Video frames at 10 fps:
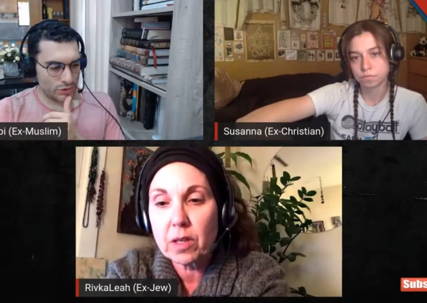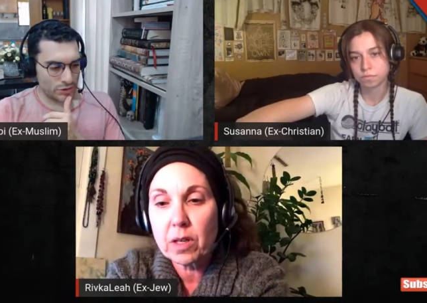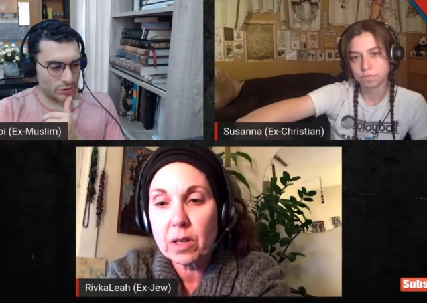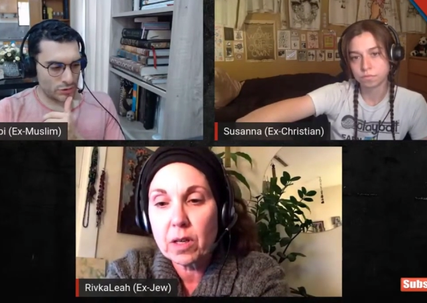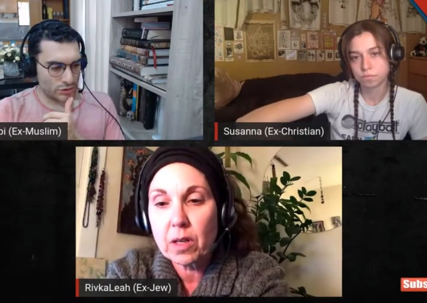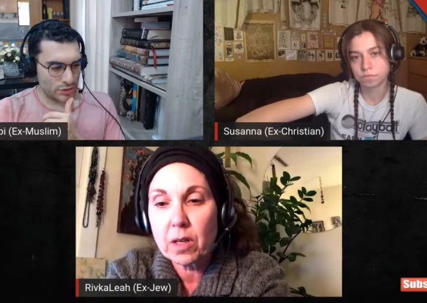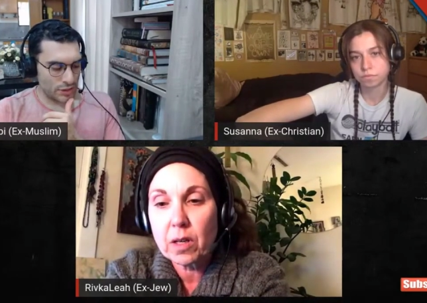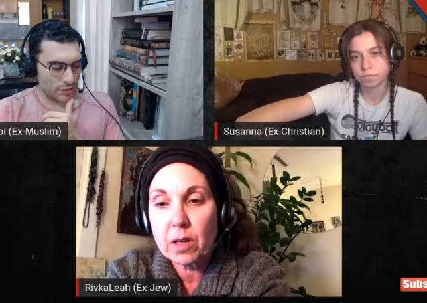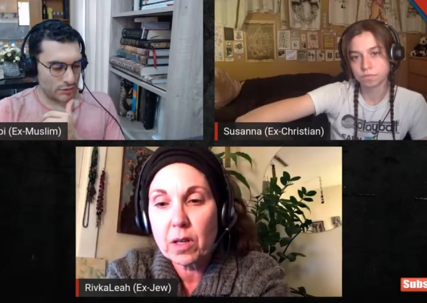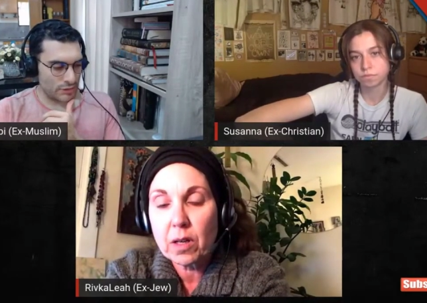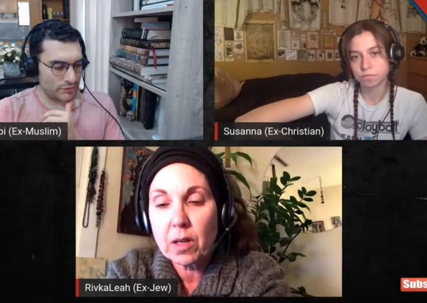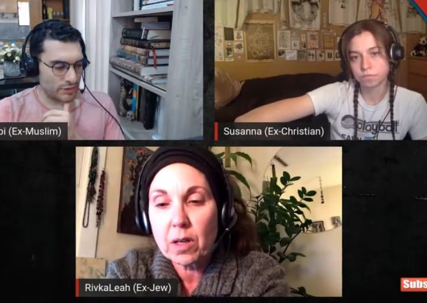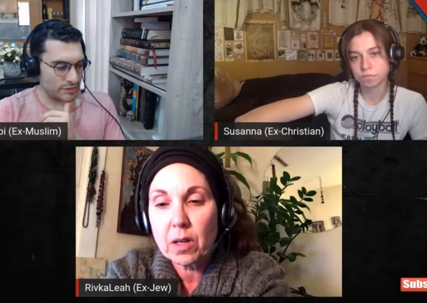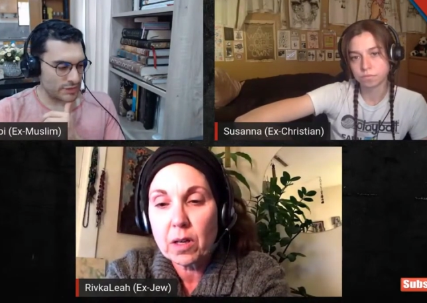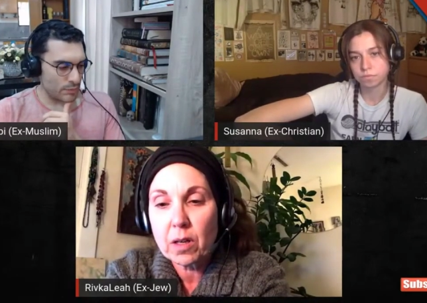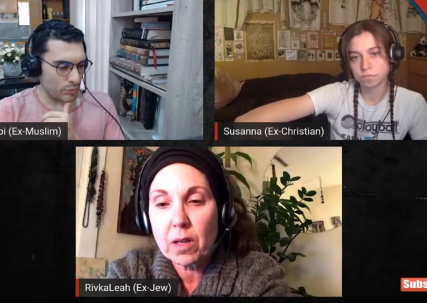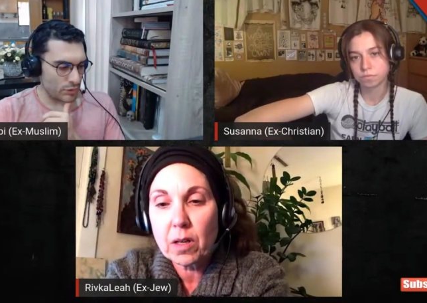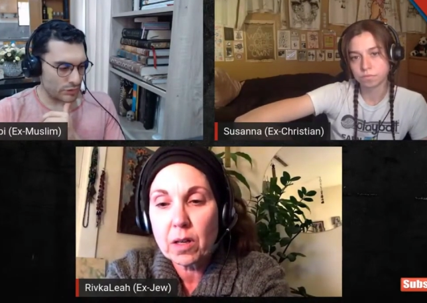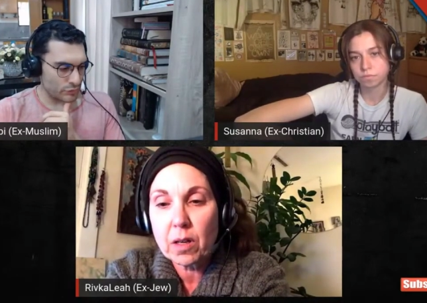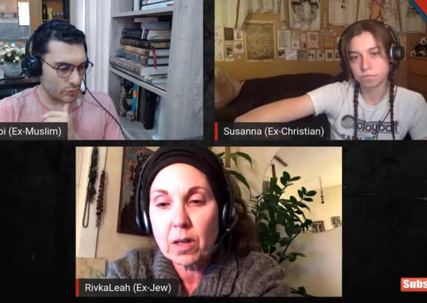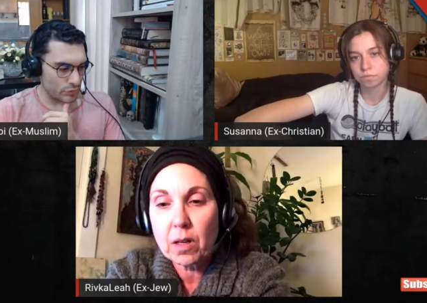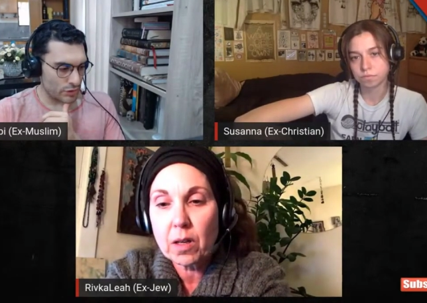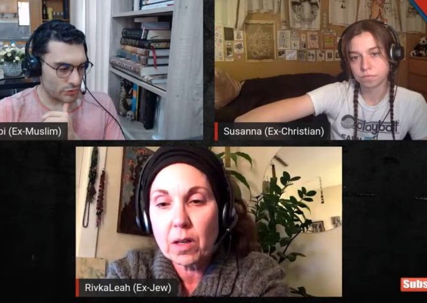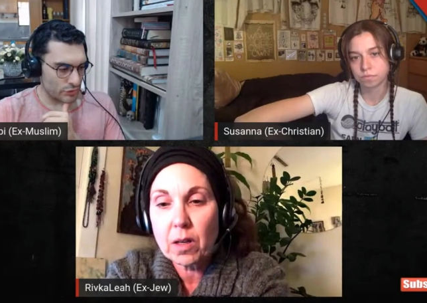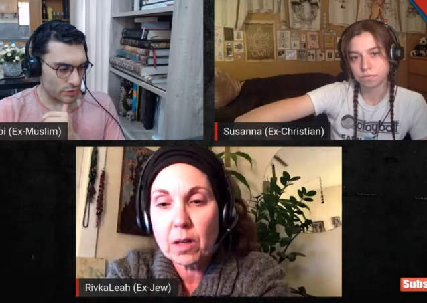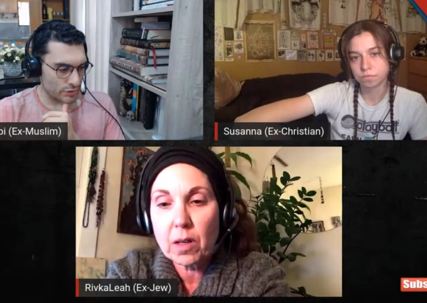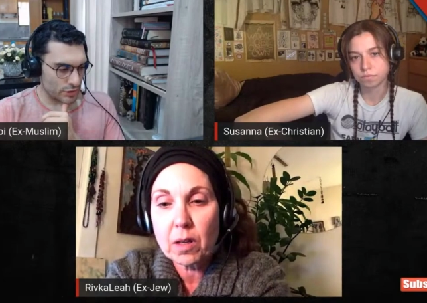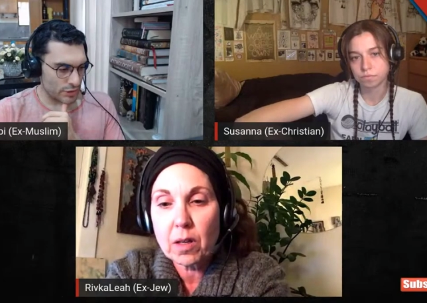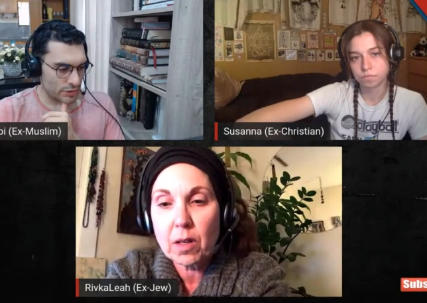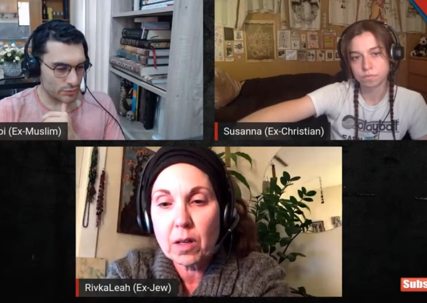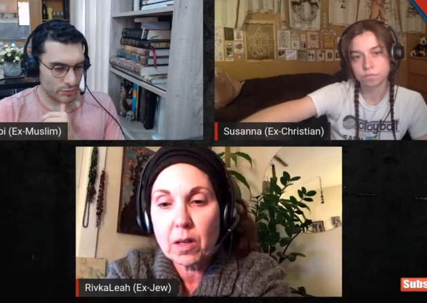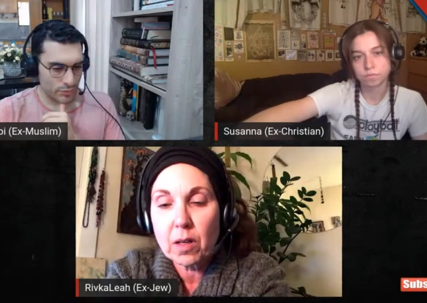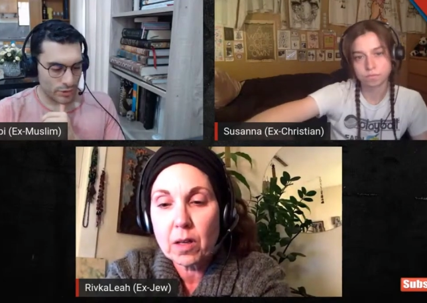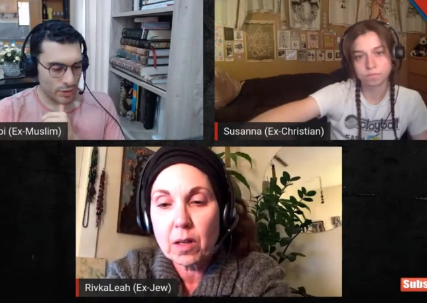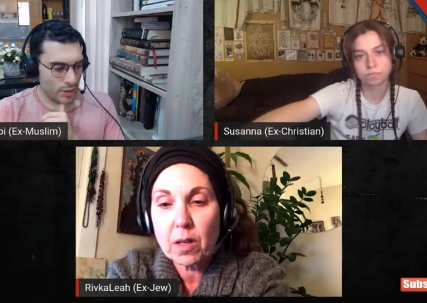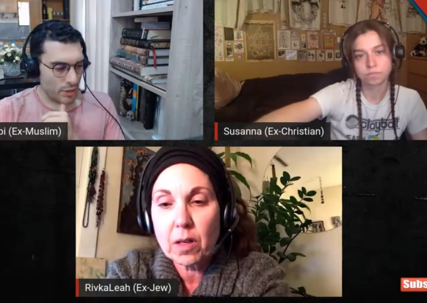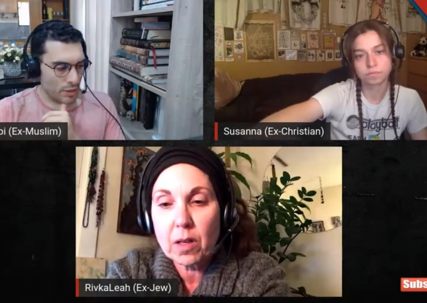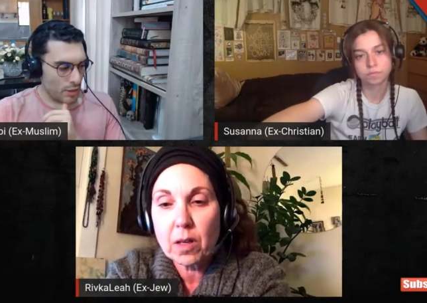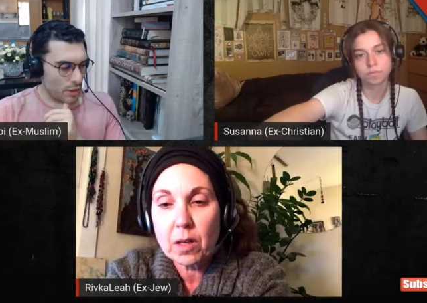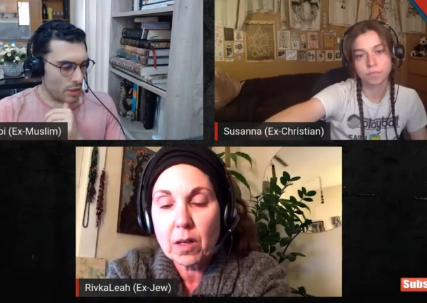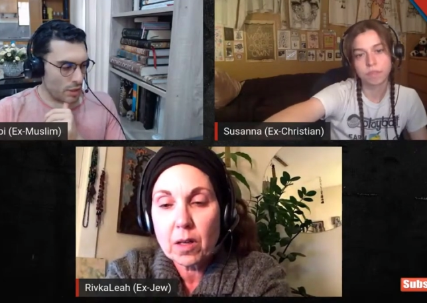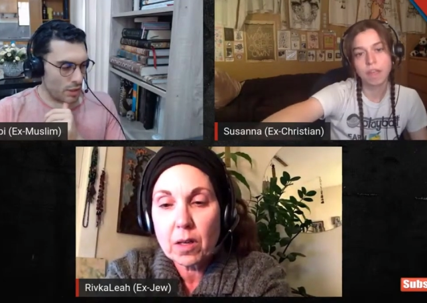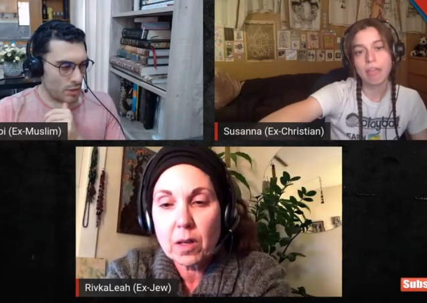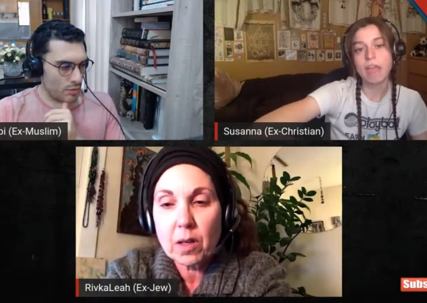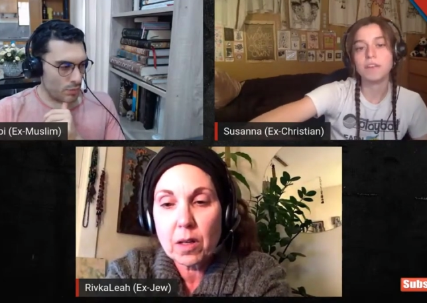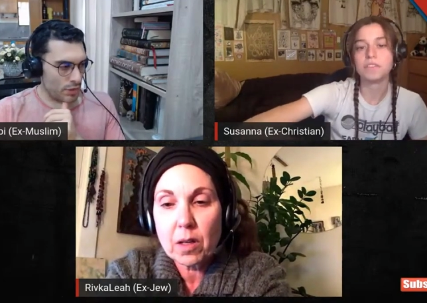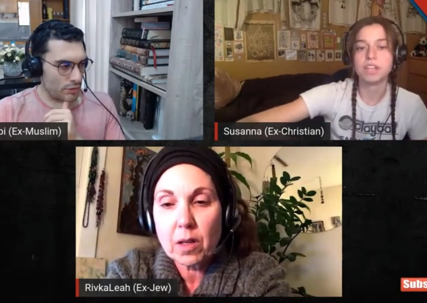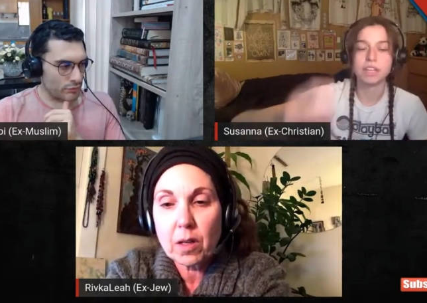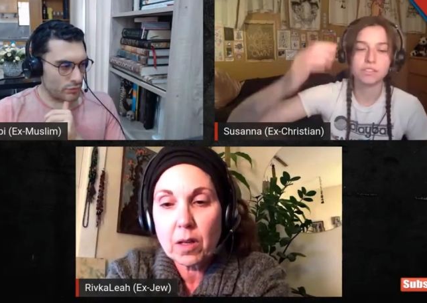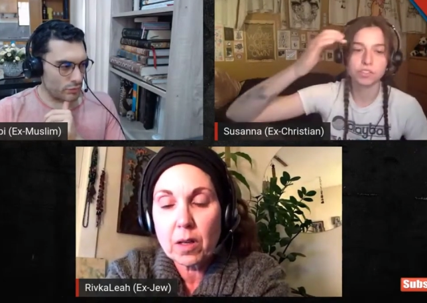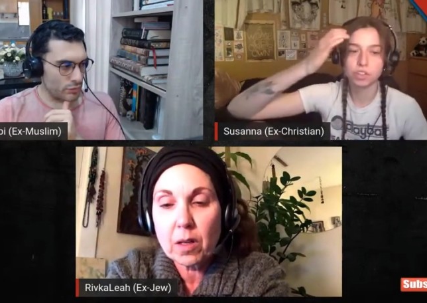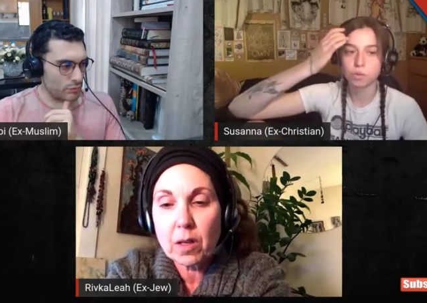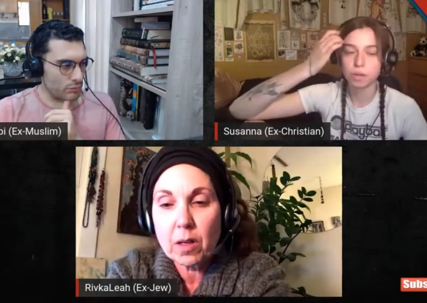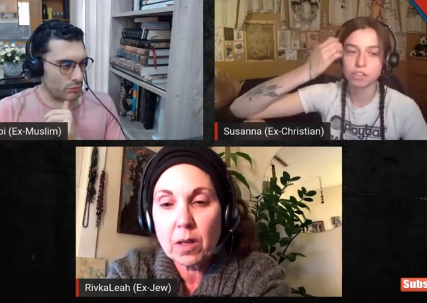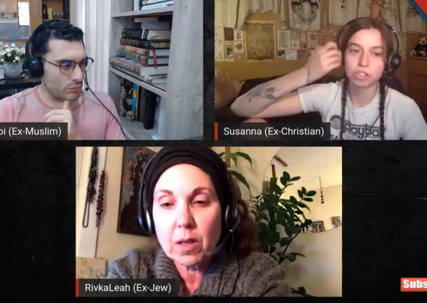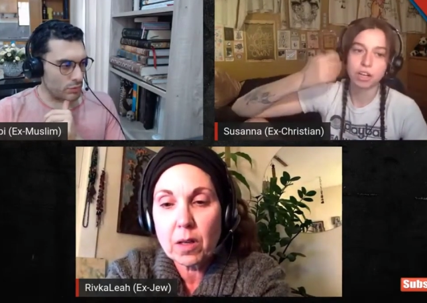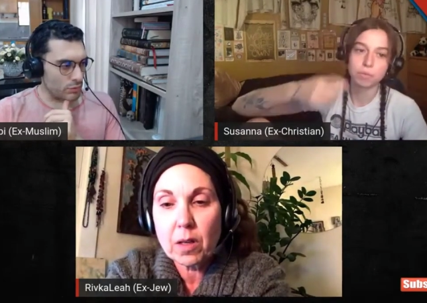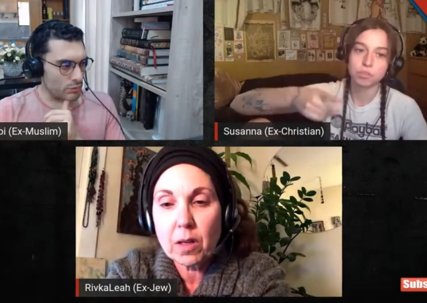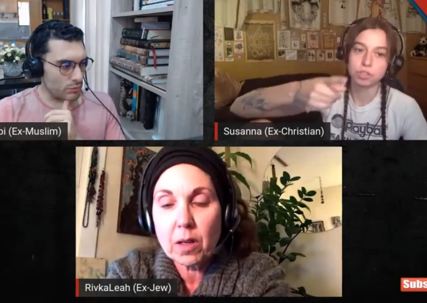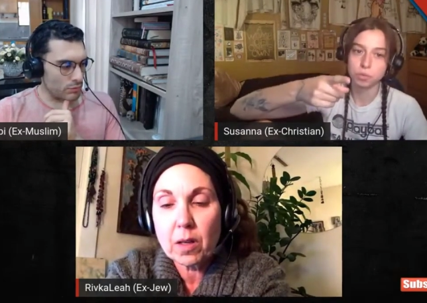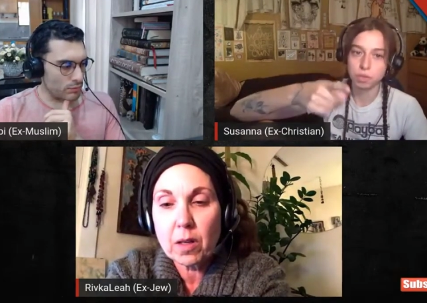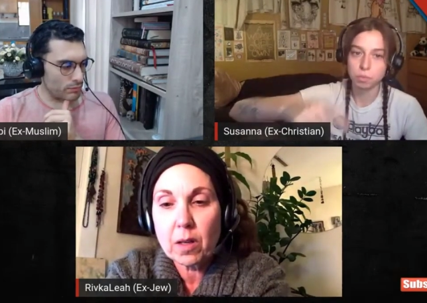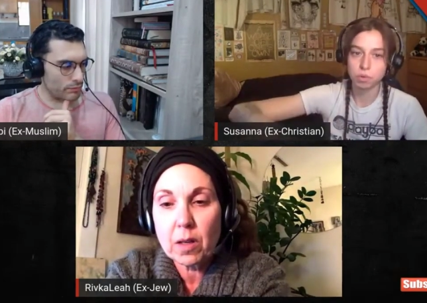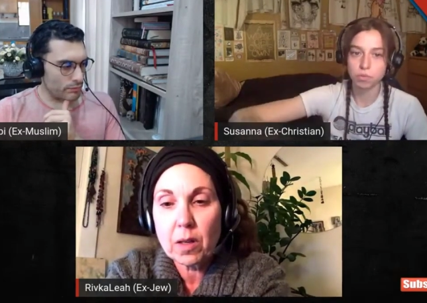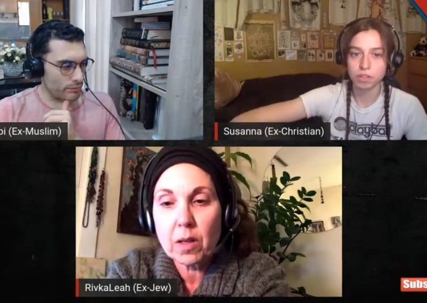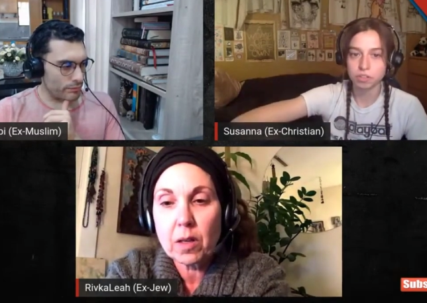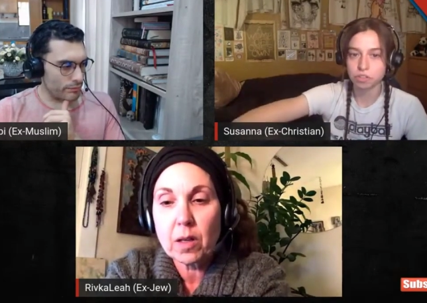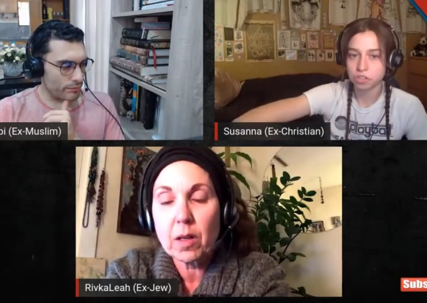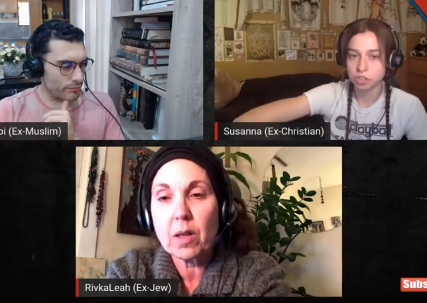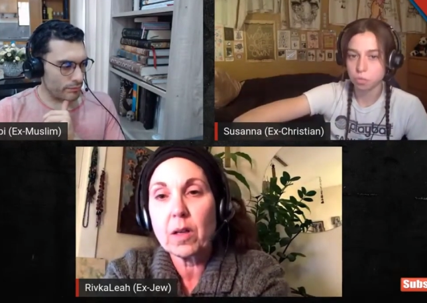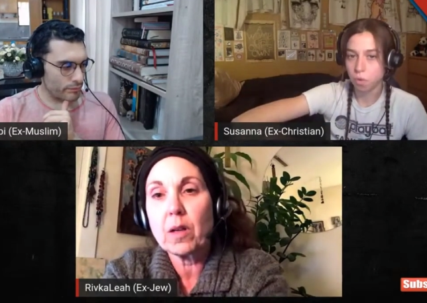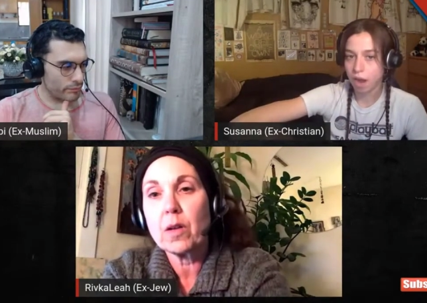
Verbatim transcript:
Speaker 1: we're just using it as an example as organized religion. That's what. But yes,
Speaker 2: your question. I was doing more research into